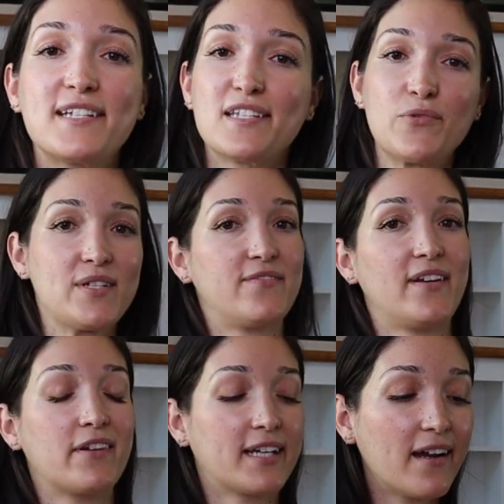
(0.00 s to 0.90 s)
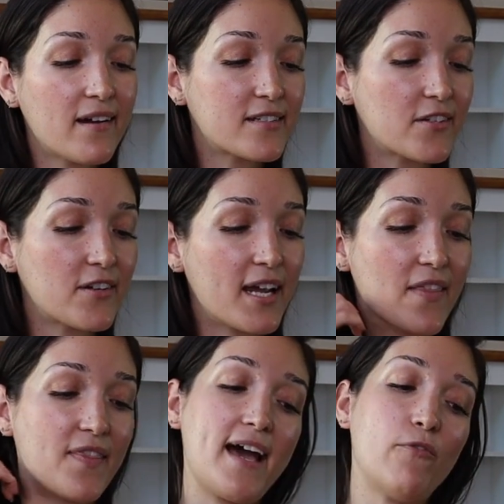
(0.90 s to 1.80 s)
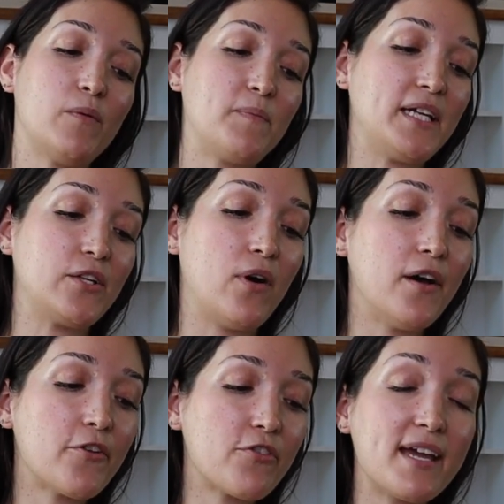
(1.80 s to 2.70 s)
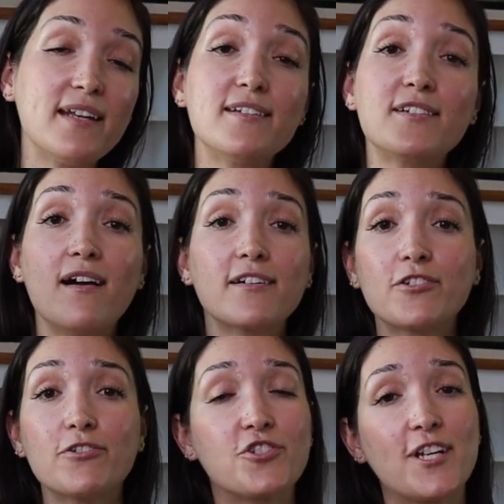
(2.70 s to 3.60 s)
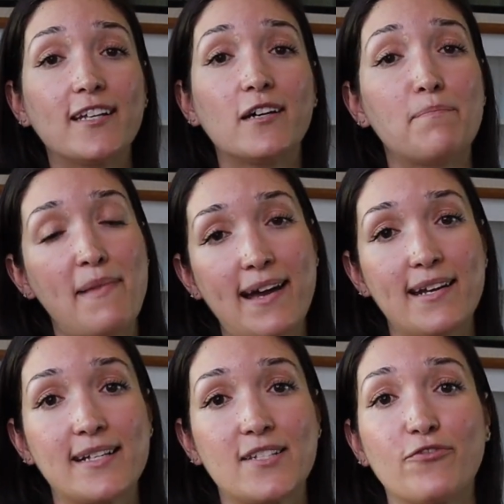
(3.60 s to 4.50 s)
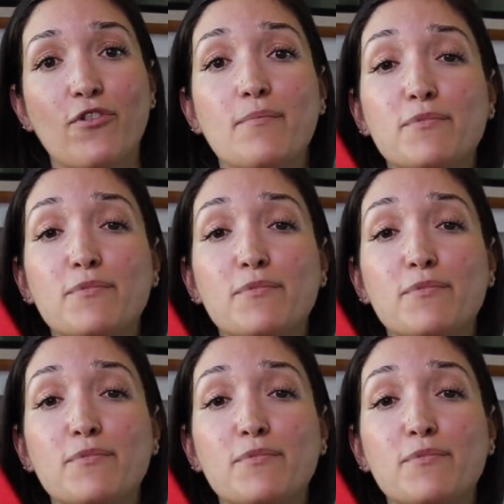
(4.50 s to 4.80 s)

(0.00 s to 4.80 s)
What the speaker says: is newest favorite character, and that would be no other than Dr. Jacob Maddox from